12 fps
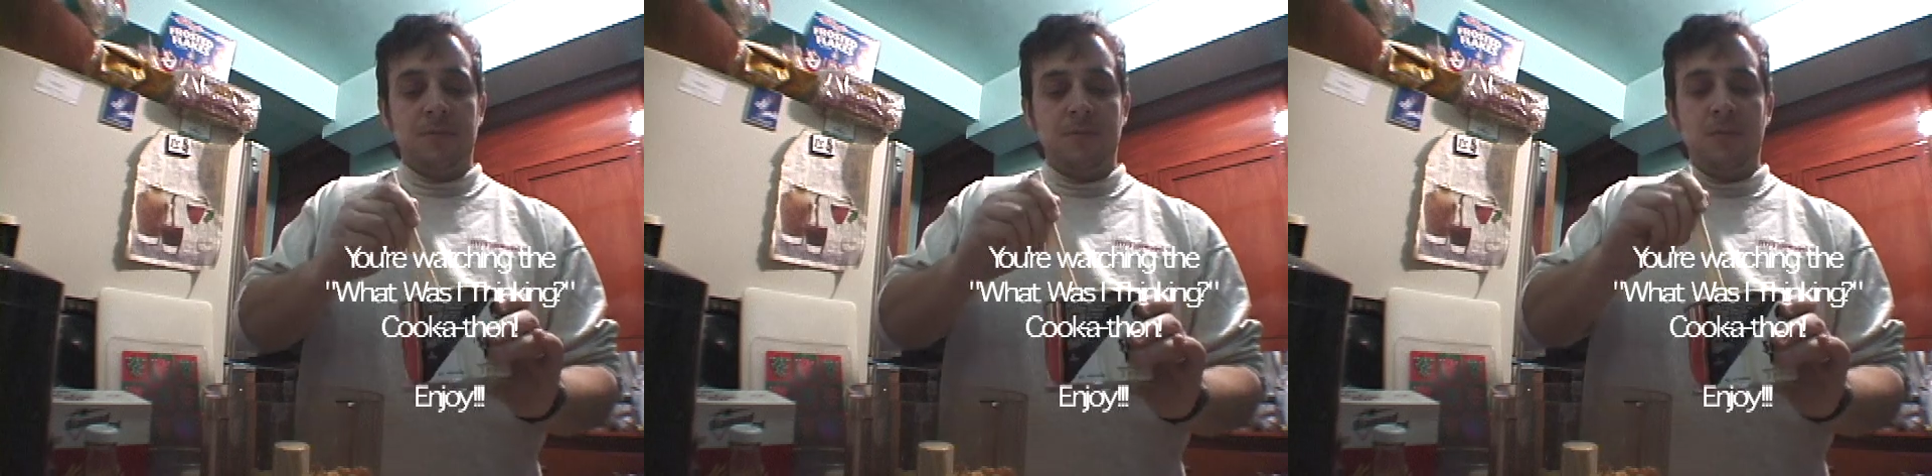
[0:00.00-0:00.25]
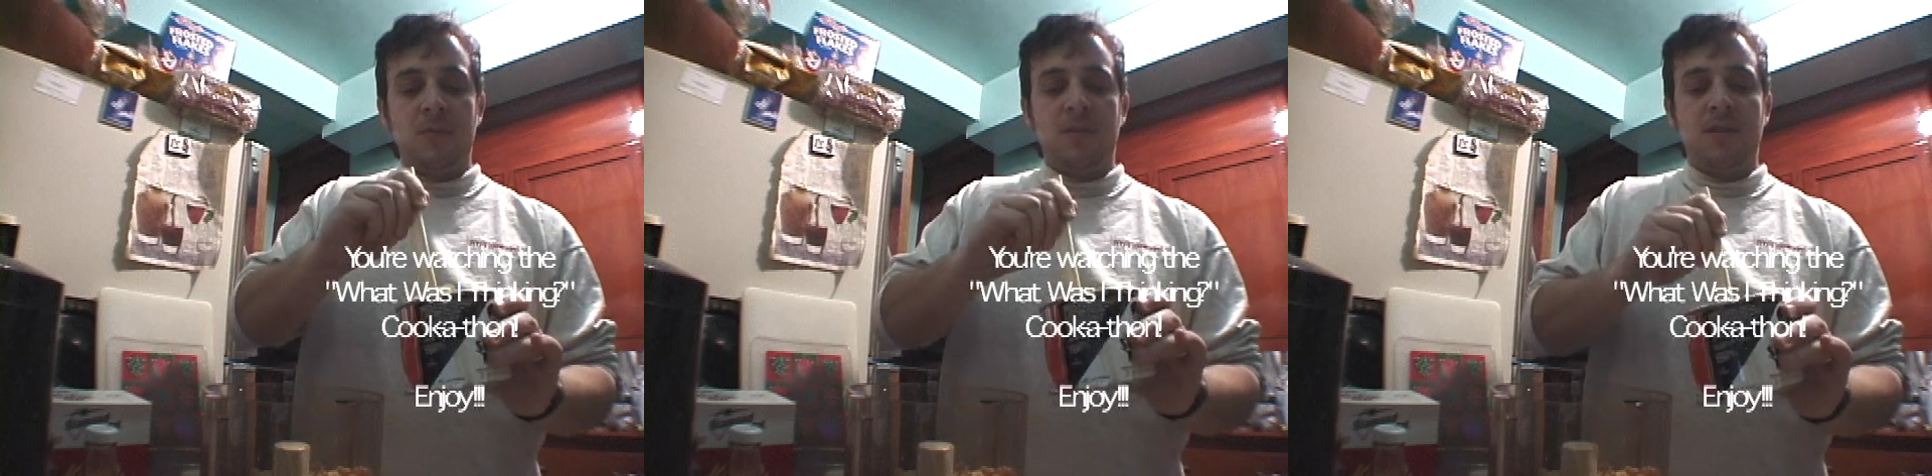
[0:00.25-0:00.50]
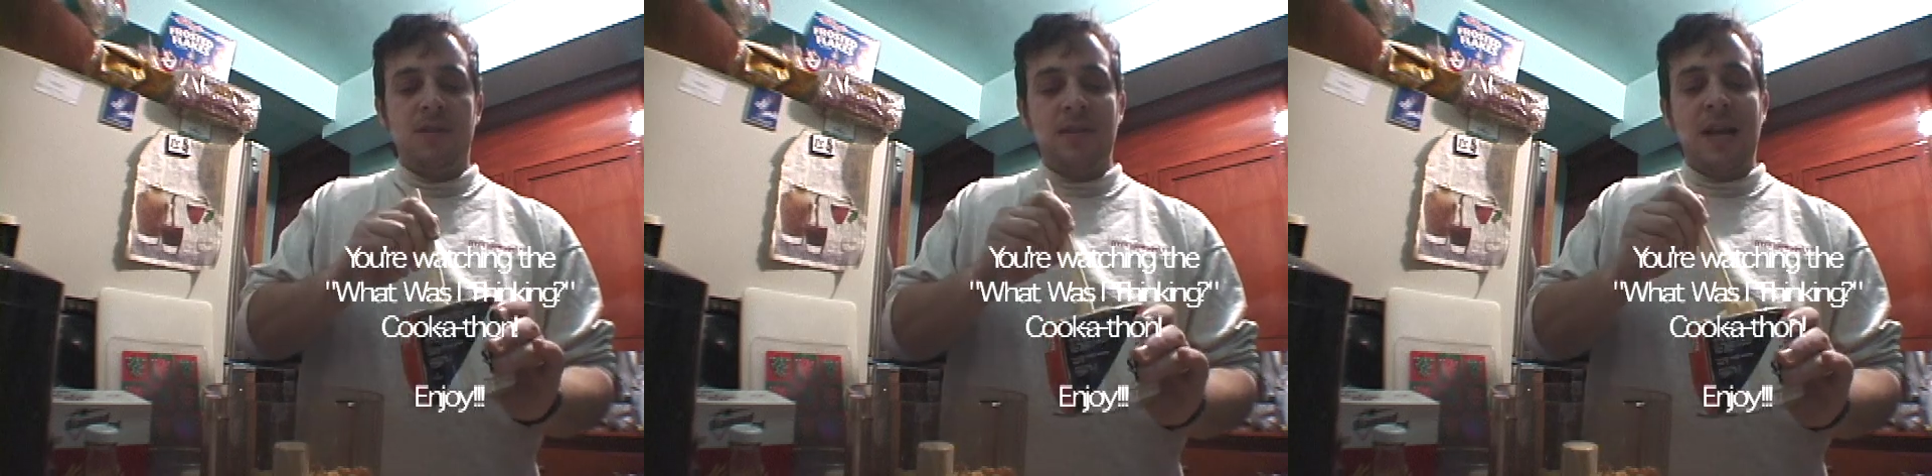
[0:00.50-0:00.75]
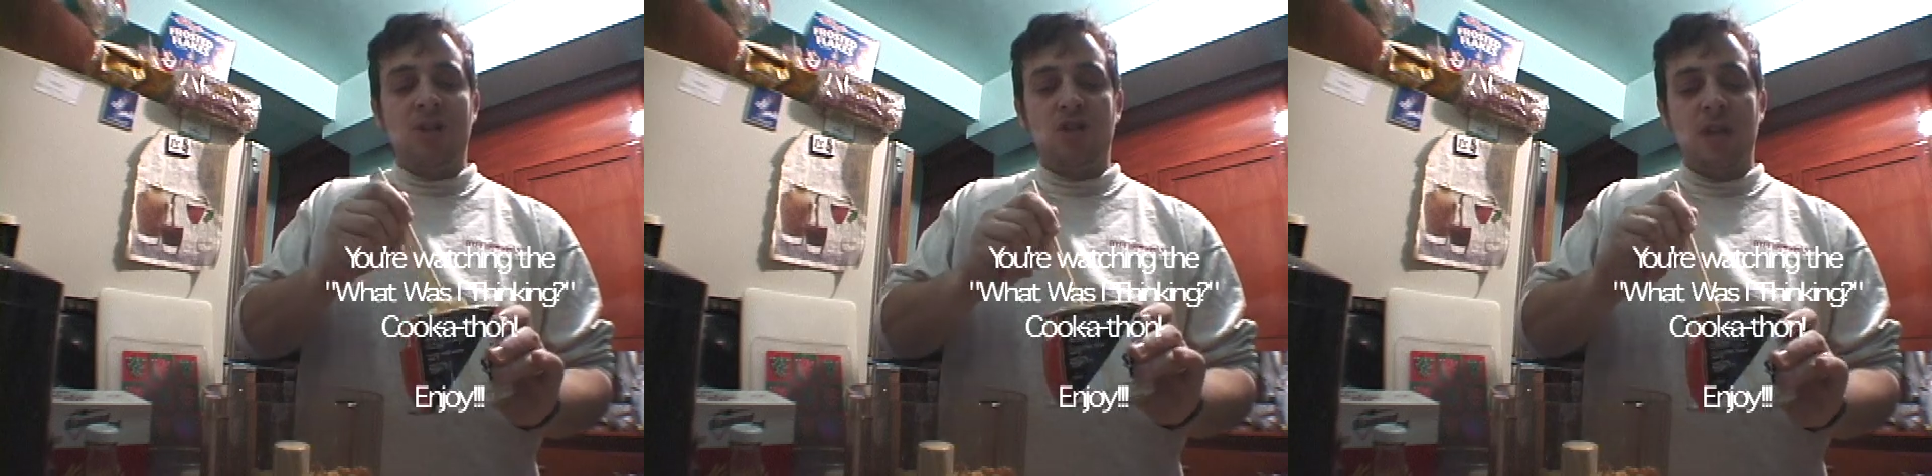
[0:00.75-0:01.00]
This is
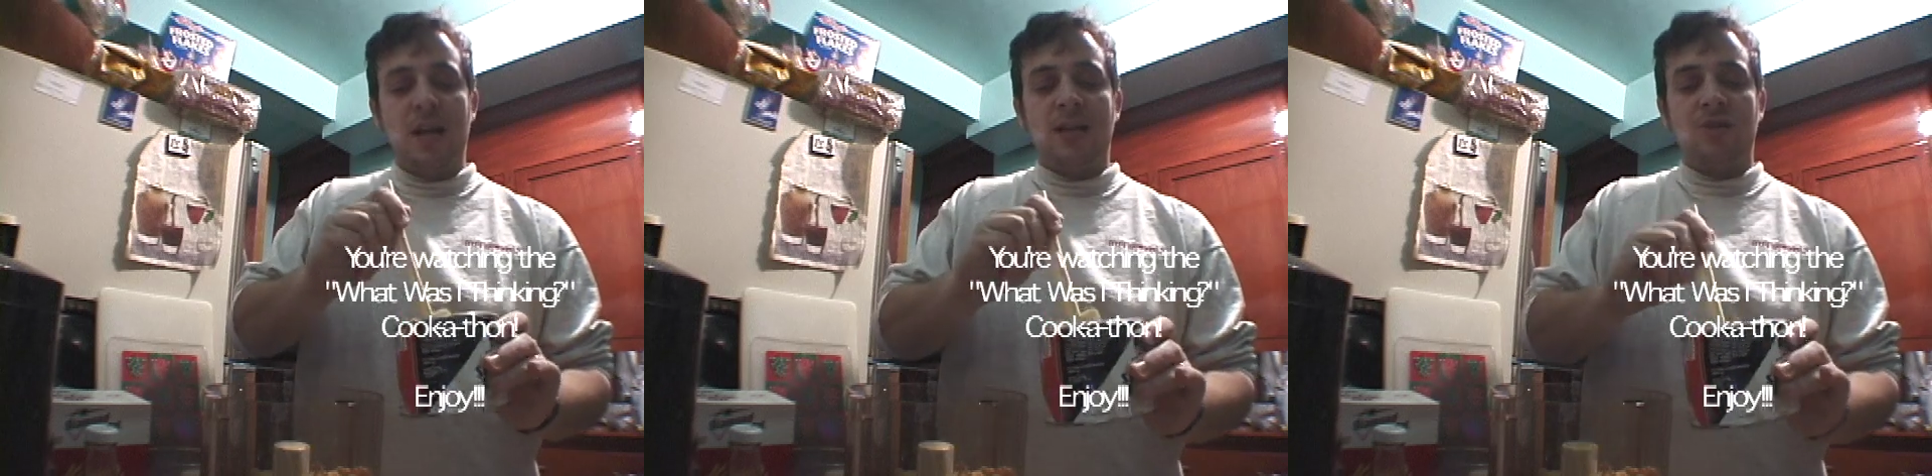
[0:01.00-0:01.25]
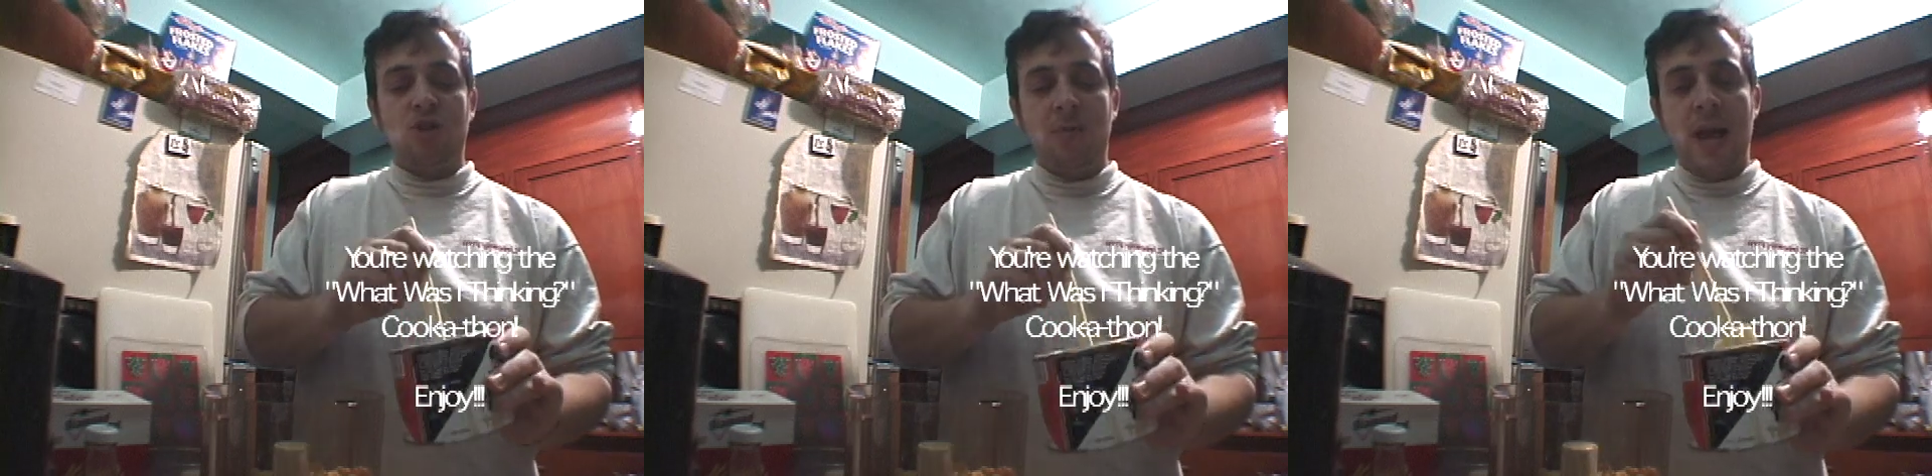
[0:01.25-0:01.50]
actually not so